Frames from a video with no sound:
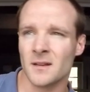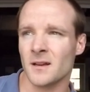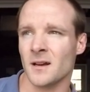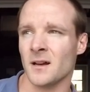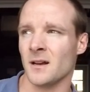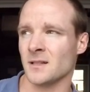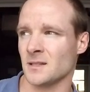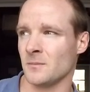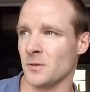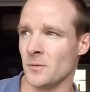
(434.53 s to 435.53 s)

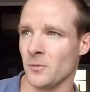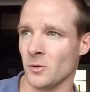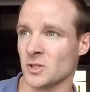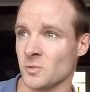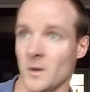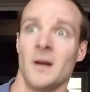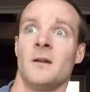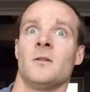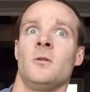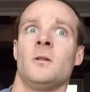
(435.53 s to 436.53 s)
Some people
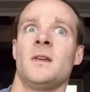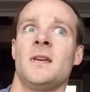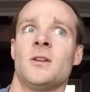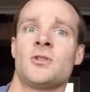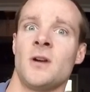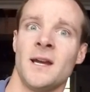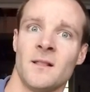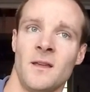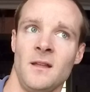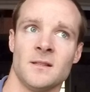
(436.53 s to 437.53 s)
swear to only get
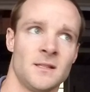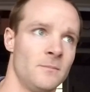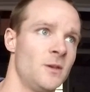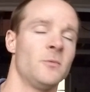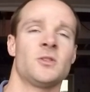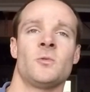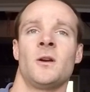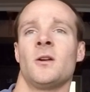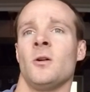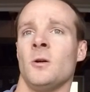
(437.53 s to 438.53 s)
trialing. Some people
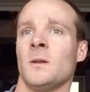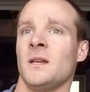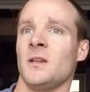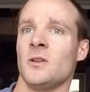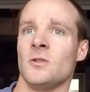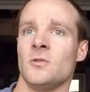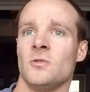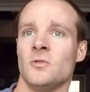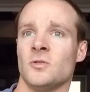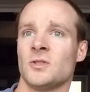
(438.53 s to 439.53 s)
swear only to
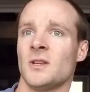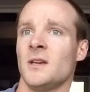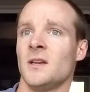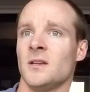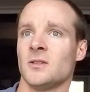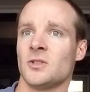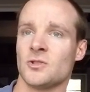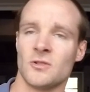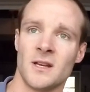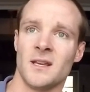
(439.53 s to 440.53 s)
use
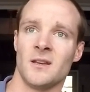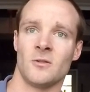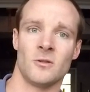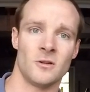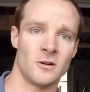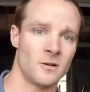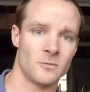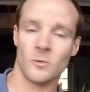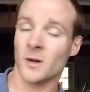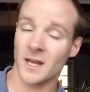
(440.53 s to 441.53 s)
Strin or
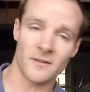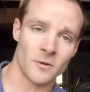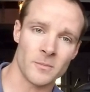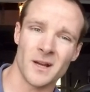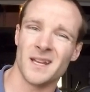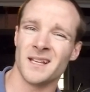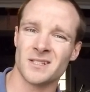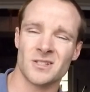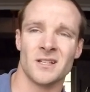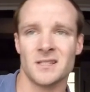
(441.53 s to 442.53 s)
whatever. But
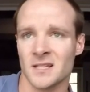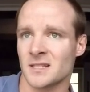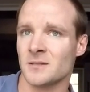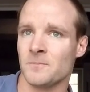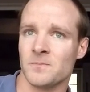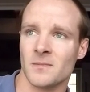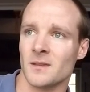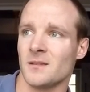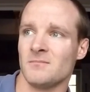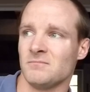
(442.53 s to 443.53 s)
it's just, it's
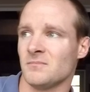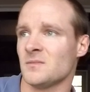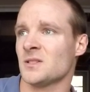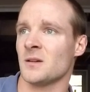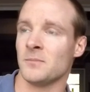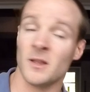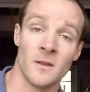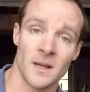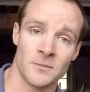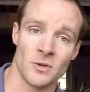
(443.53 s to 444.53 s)

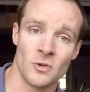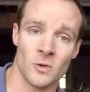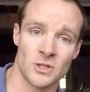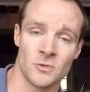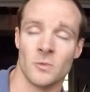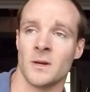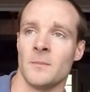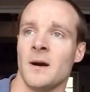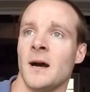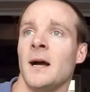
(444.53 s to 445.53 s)
completely up to you what you would want to
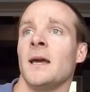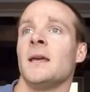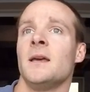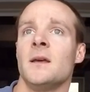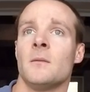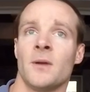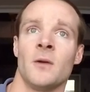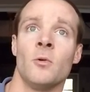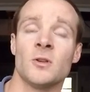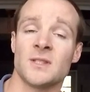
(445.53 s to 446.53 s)
buy. But I
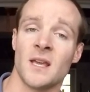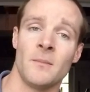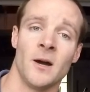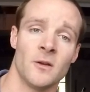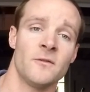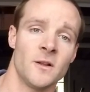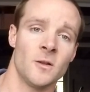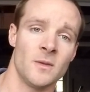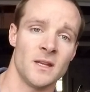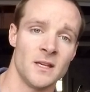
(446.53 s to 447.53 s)
will say
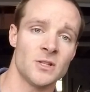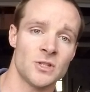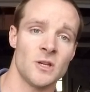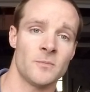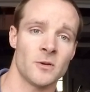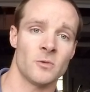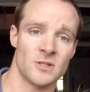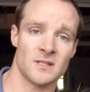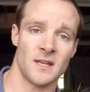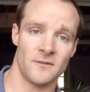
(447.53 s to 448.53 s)
monofilament is cheaper, which
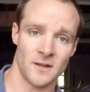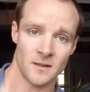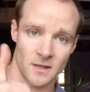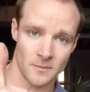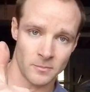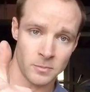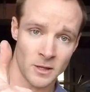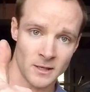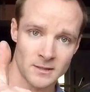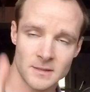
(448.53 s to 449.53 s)
is definitely a
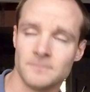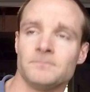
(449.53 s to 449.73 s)
plus.